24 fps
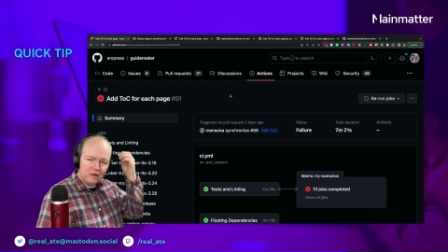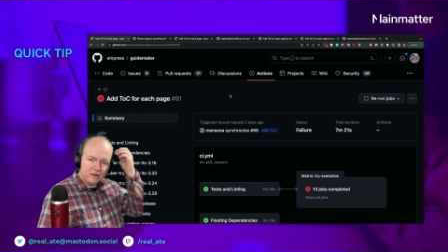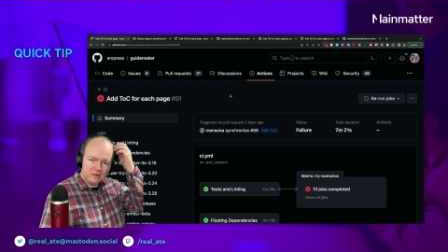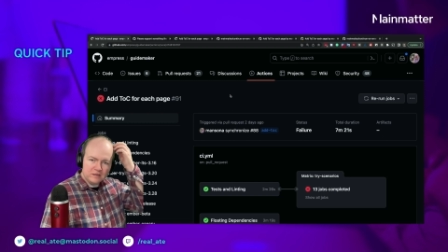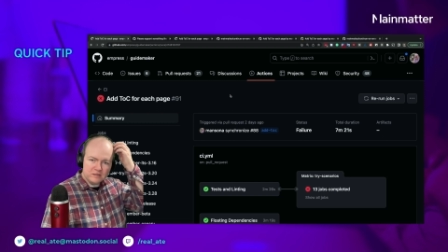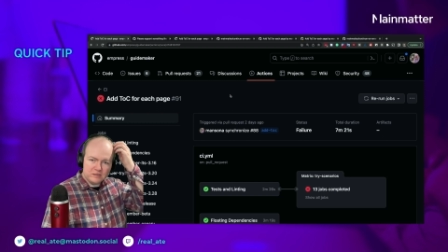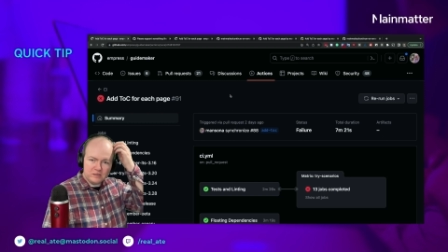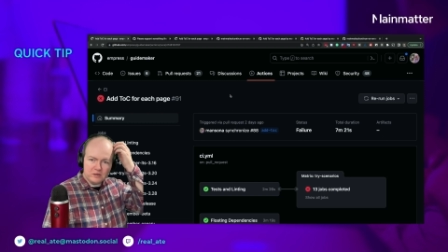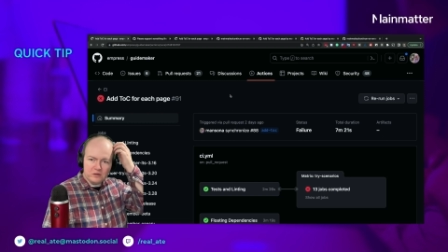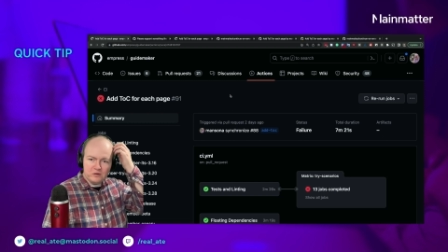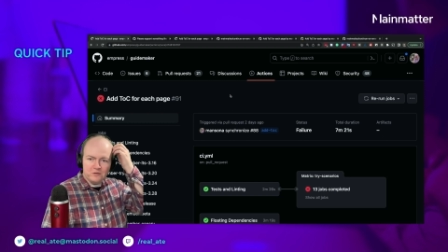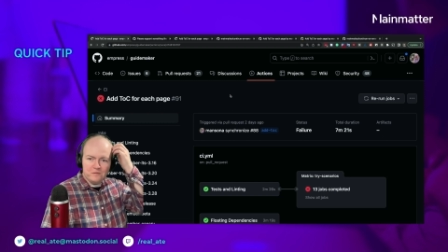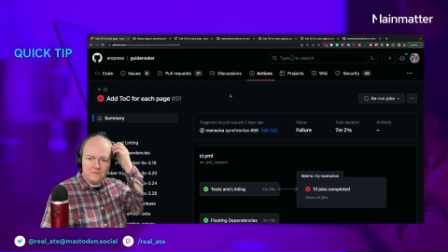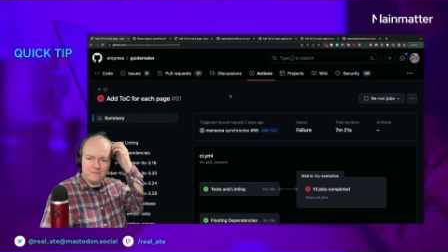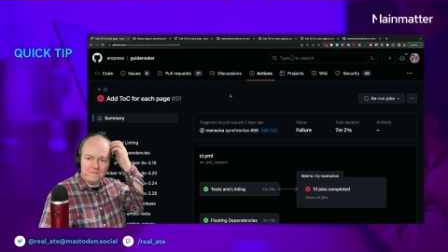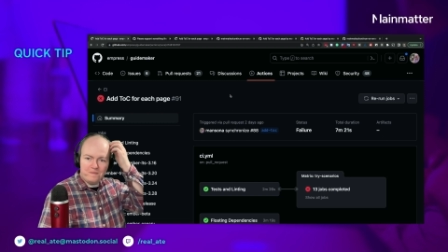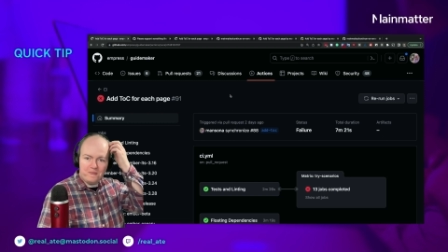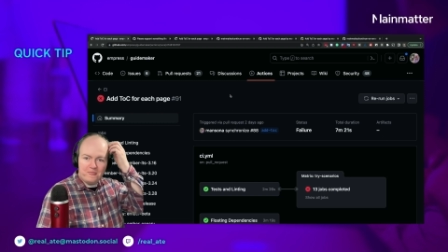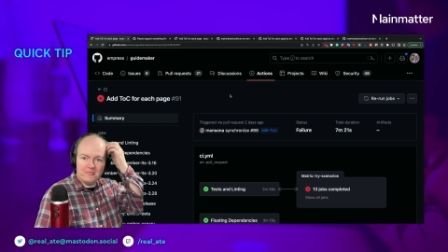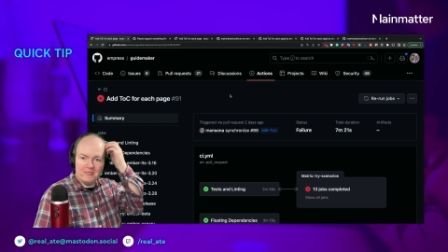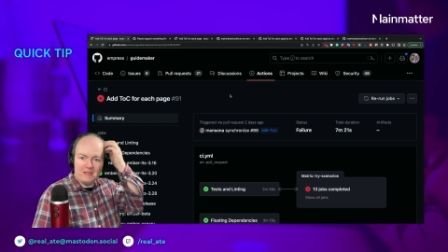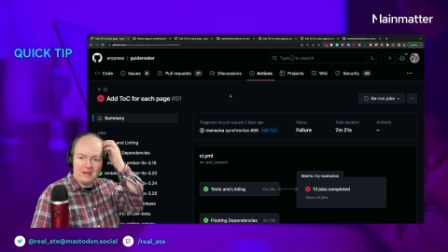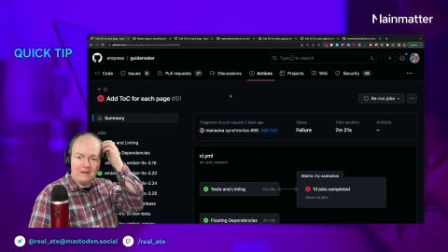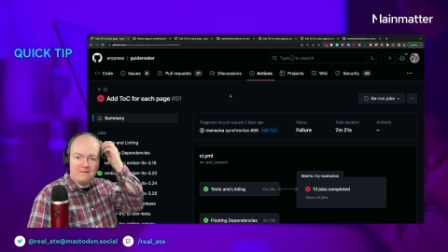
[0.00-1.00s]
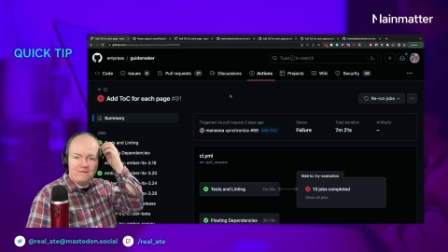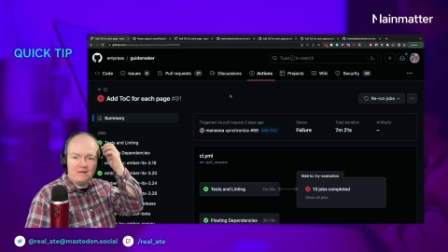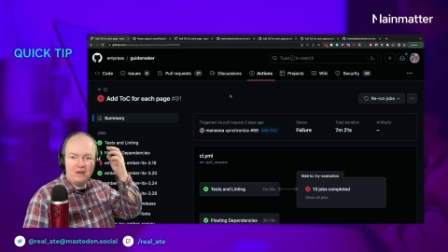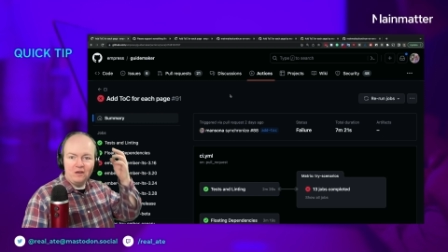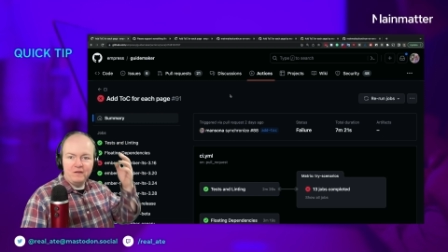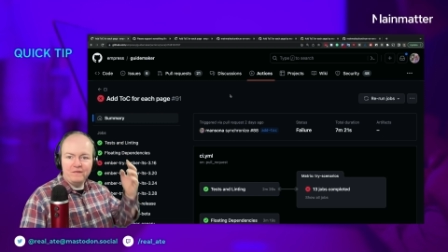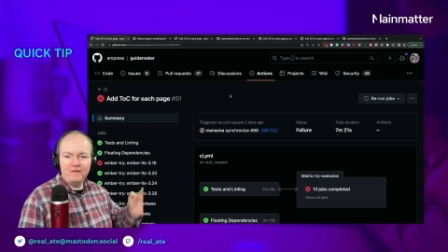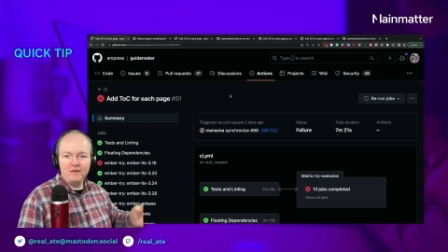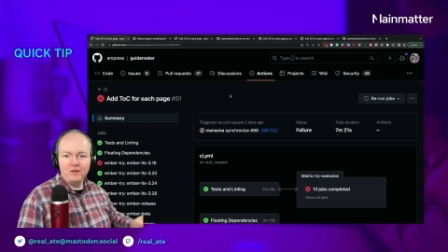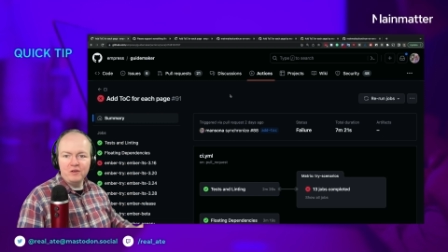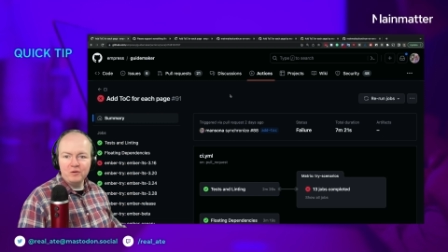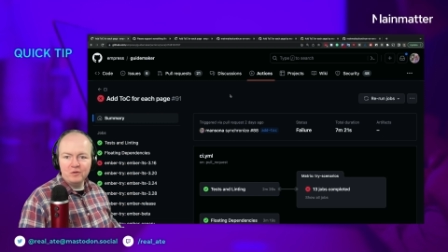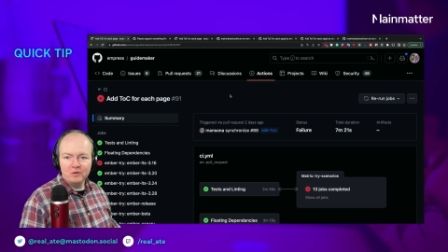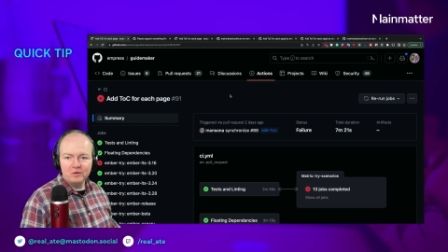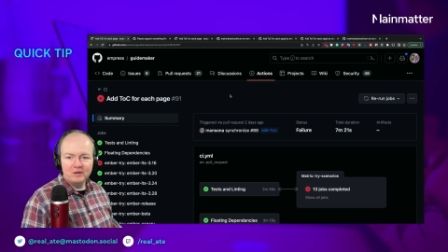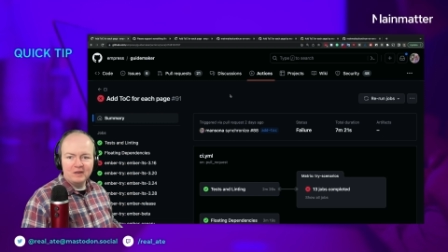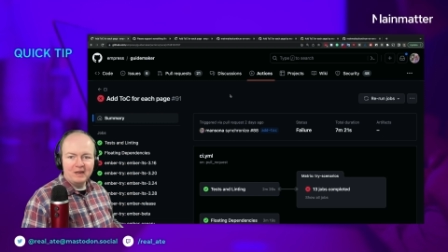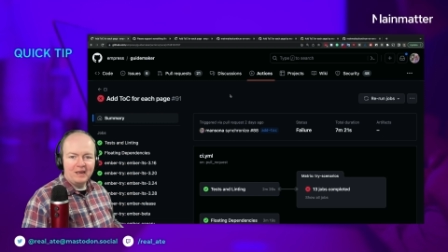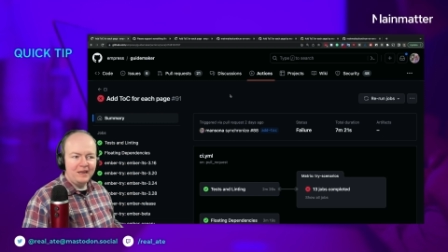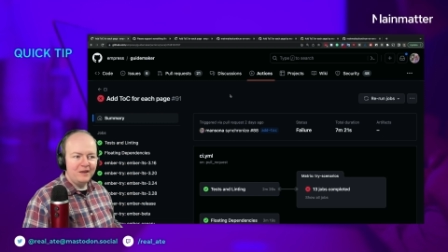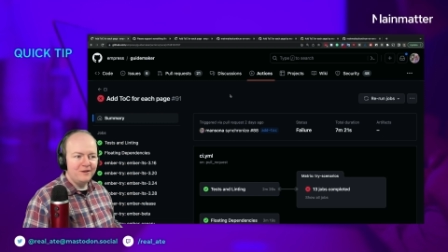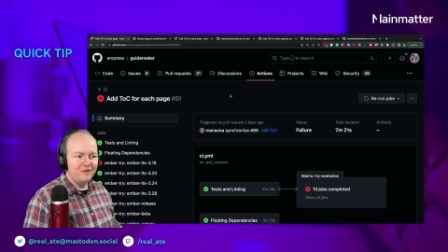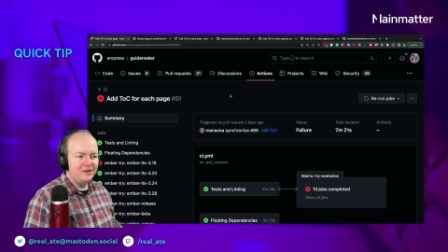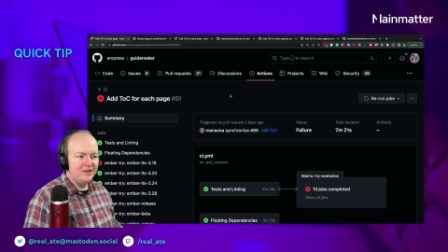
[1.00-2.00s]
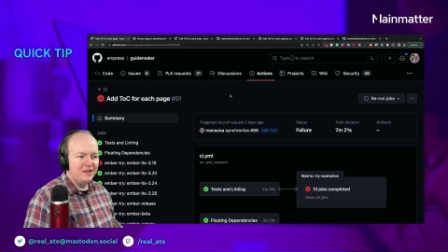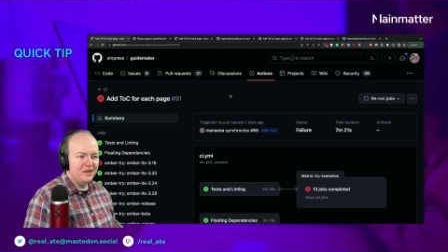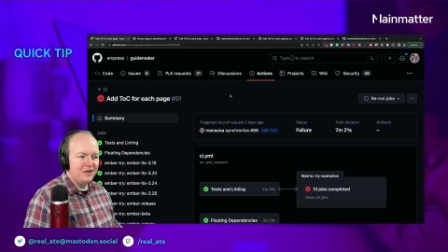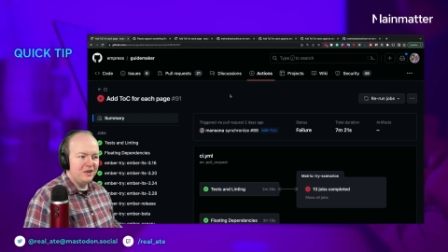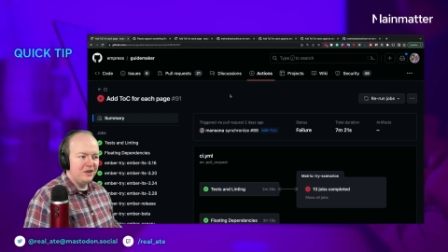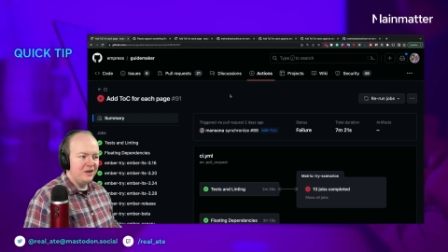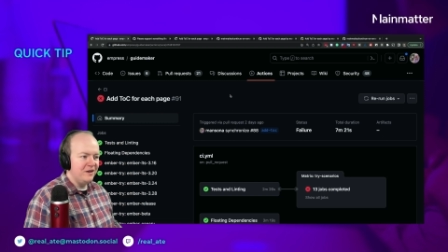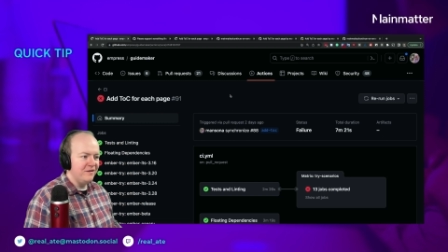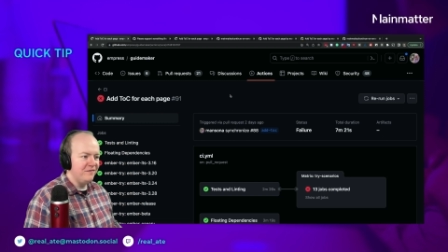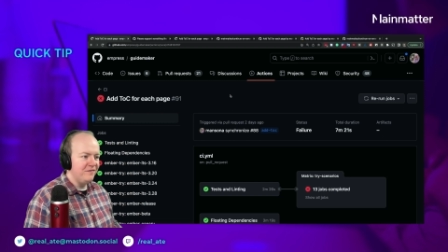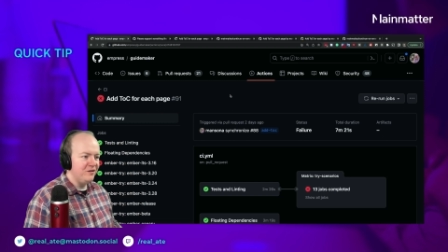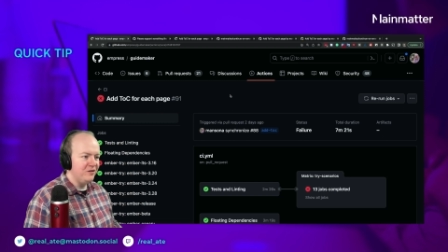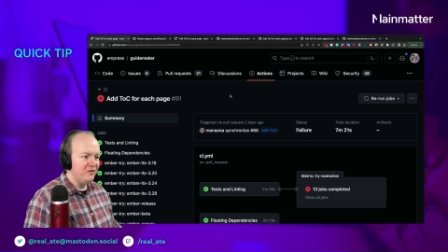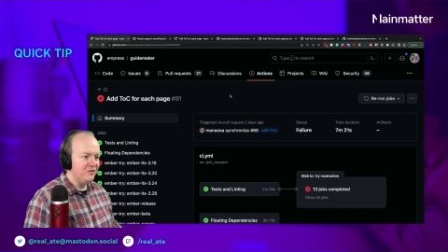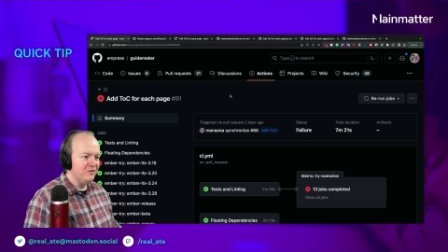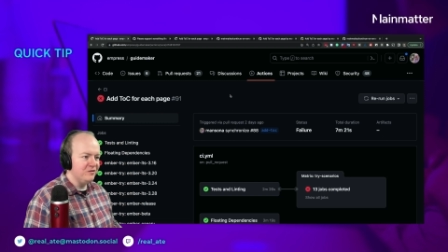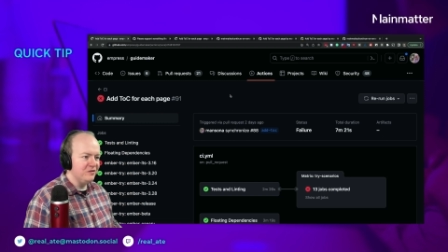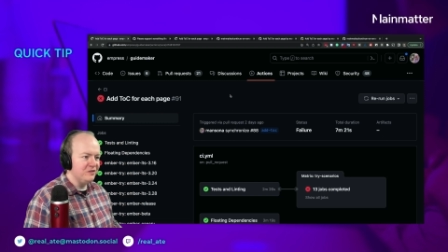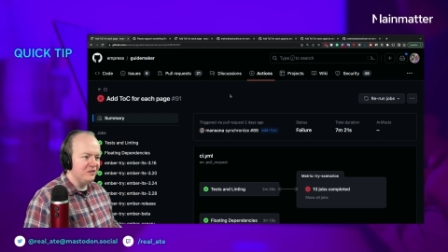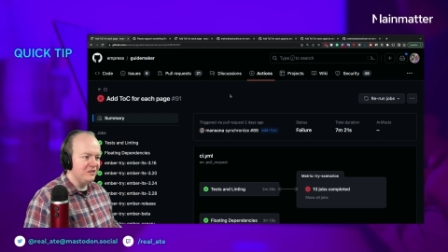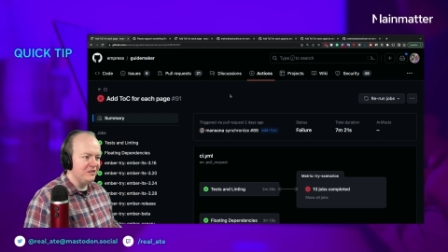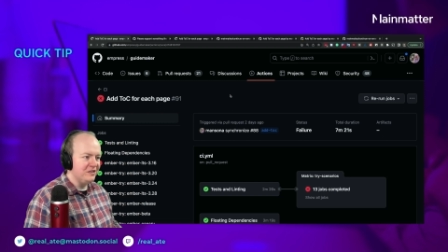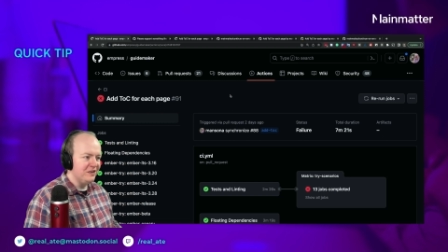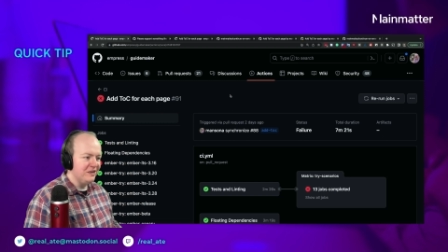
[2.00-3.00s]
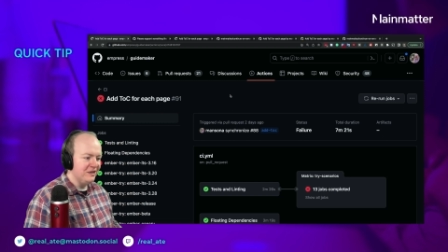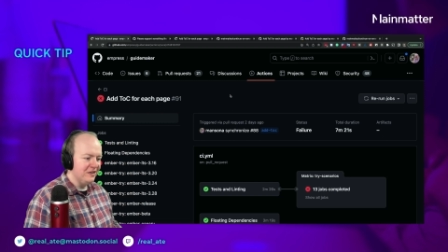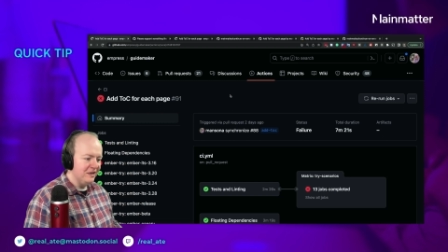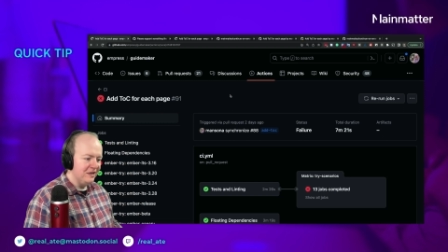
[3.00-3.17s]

So if any of you out there have used